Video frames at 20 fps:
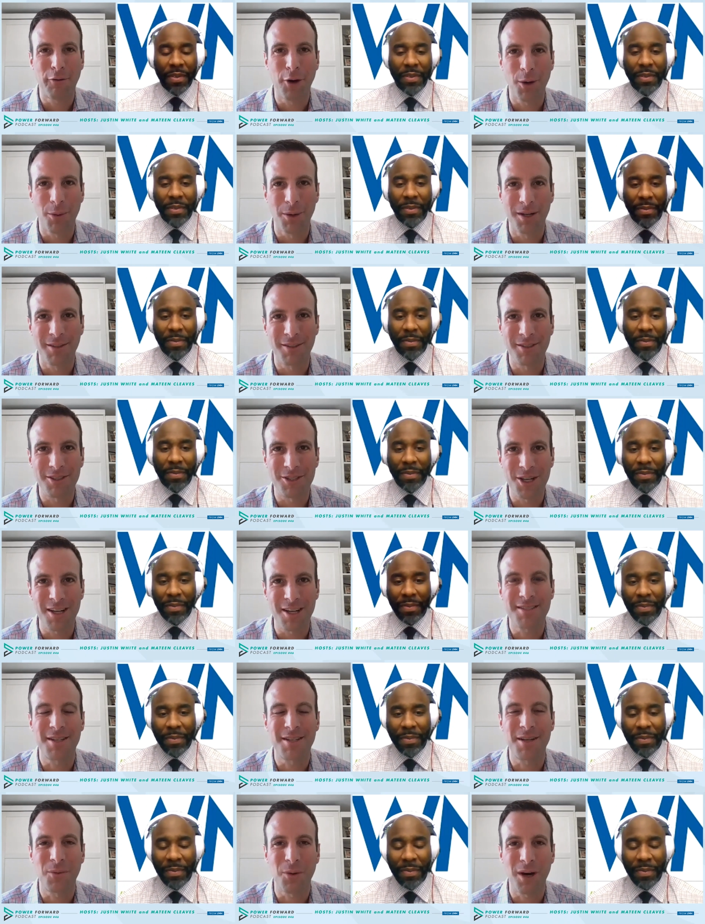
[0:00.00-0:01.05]
Speaker 1: Forward.
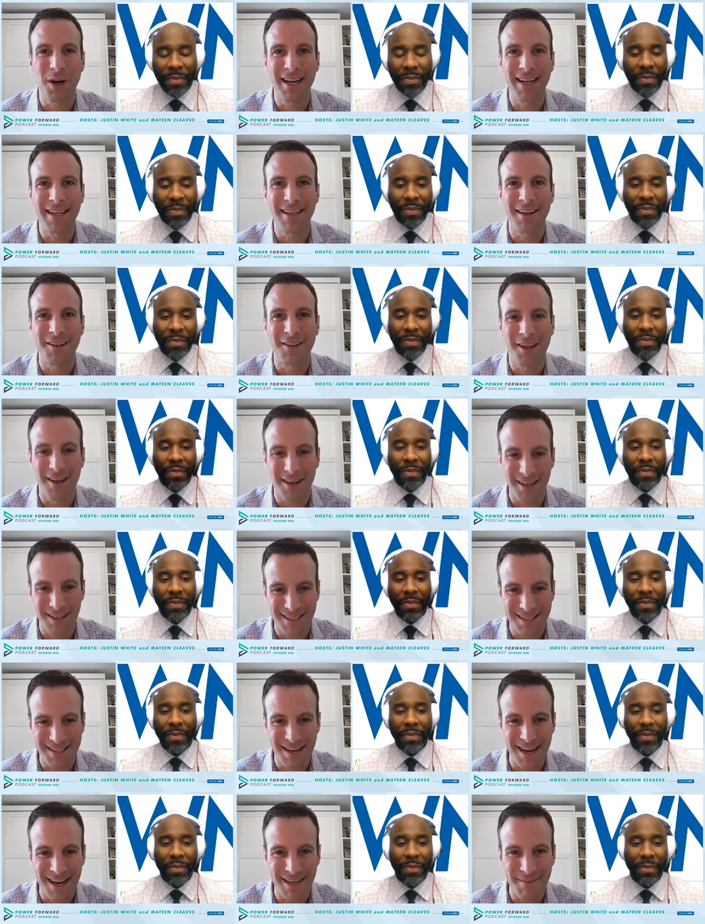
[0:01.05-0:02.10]
Justin White
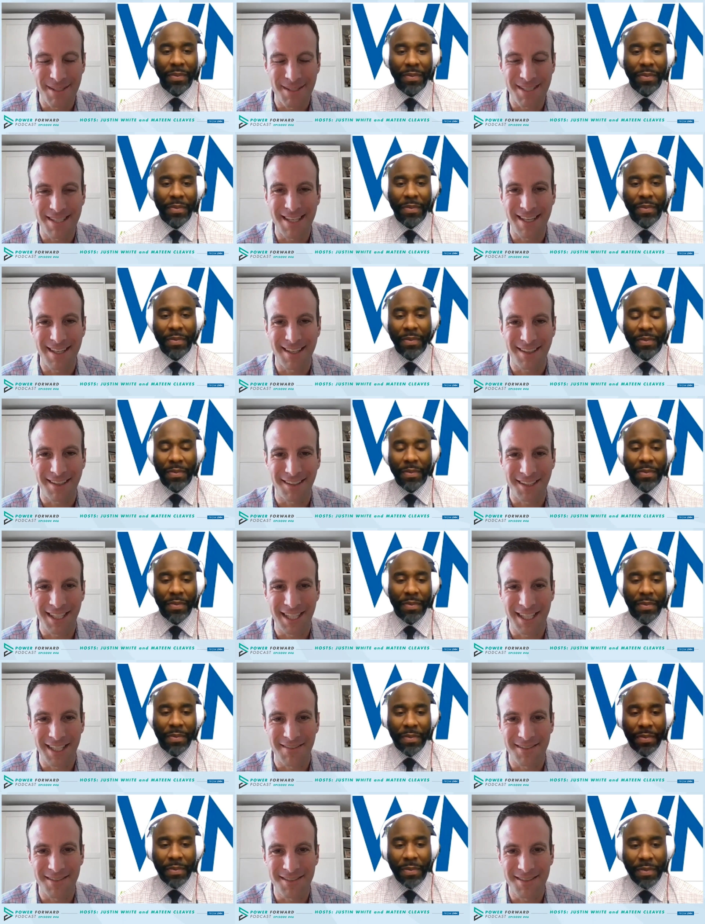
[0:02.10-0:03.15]
alongside Mateen
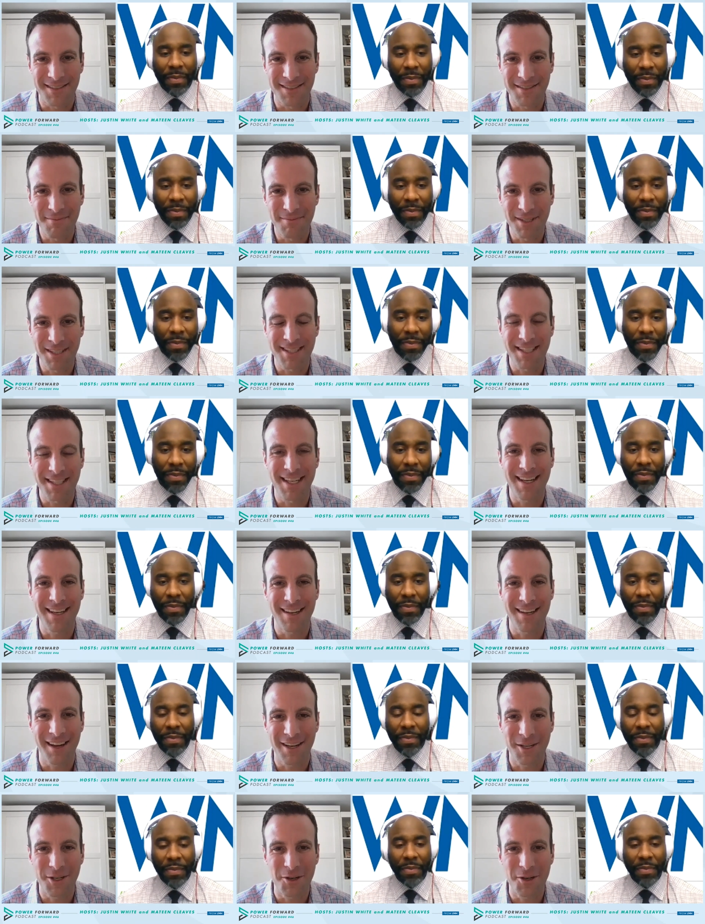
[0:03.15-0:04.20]
Cleaves.
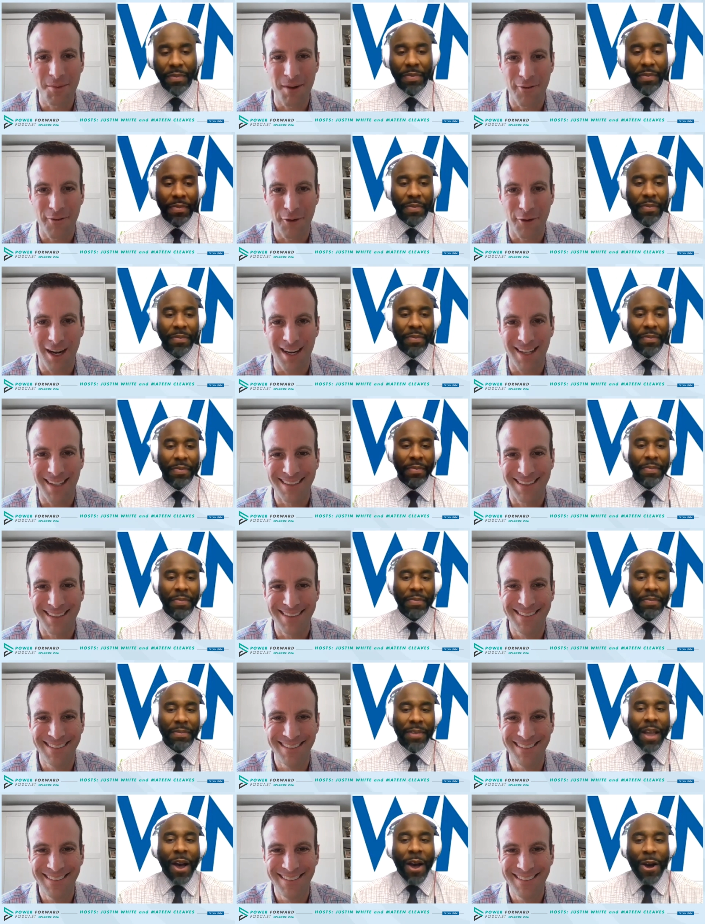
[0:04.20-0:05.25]
Mateen, how you doing, my friend?
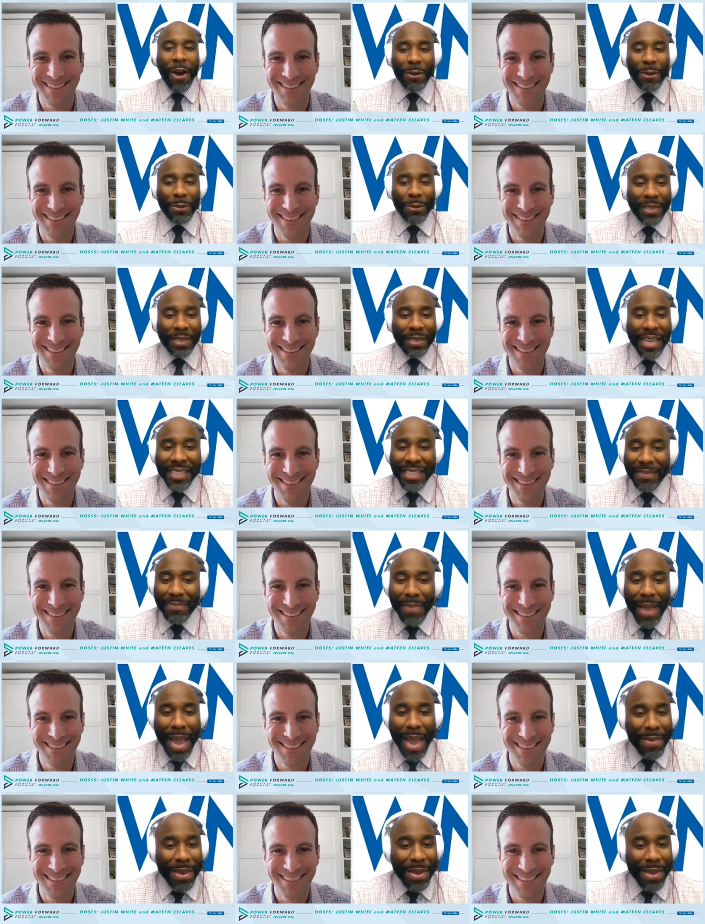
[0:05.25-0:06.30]
Speaker 2: Oh, Justin,
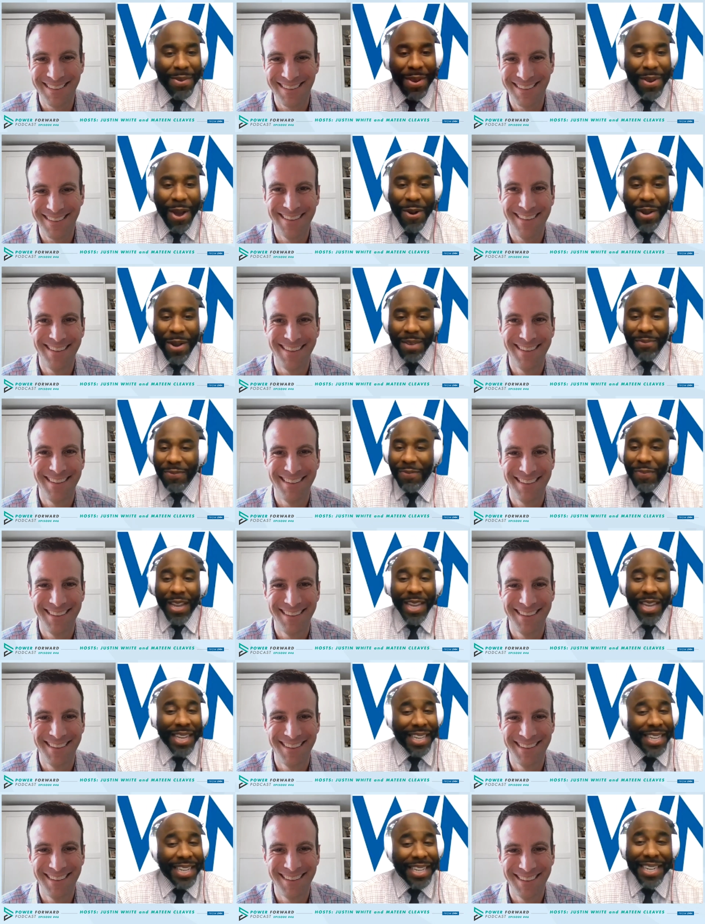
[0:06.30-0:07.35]
baby, you know it.
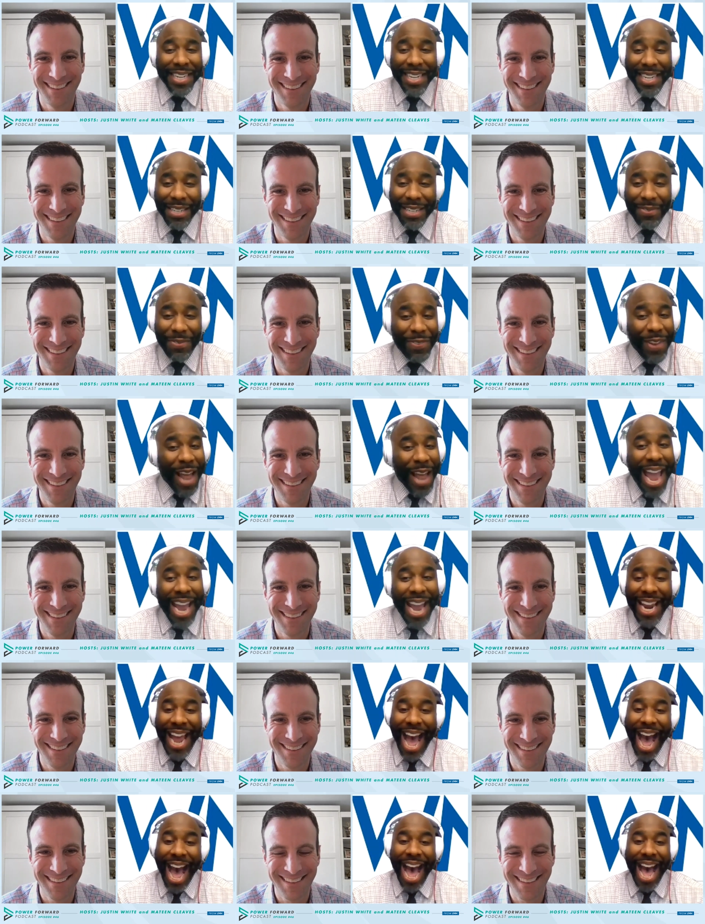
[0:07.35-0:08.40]
Feeling good, flying
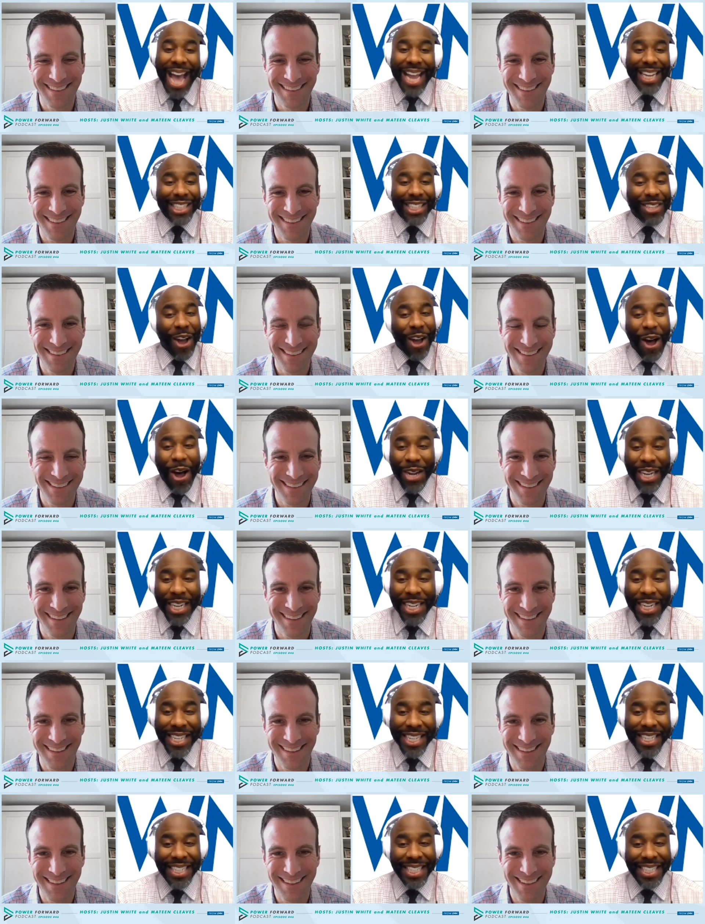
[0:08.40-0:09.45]
high. It's all
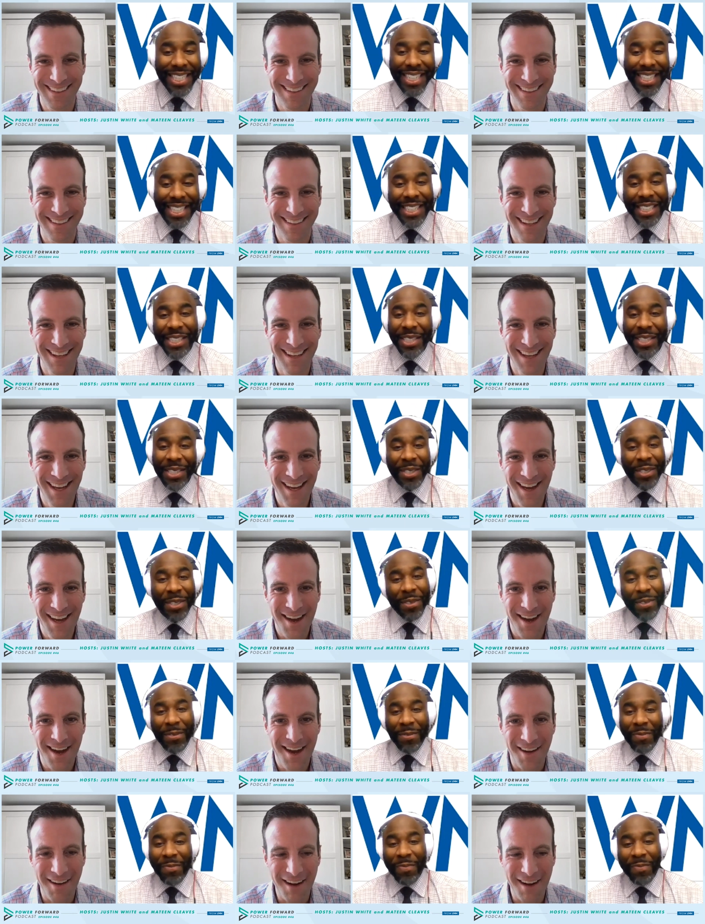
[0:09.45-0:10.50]
good.
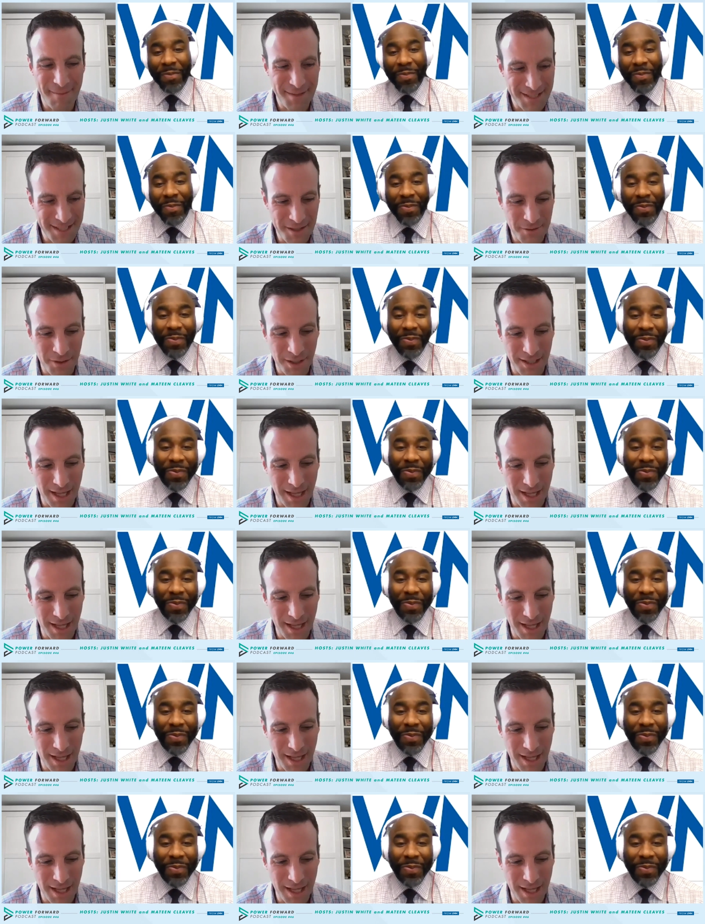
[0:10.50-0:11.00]
Speaker 1: All right, Mateen.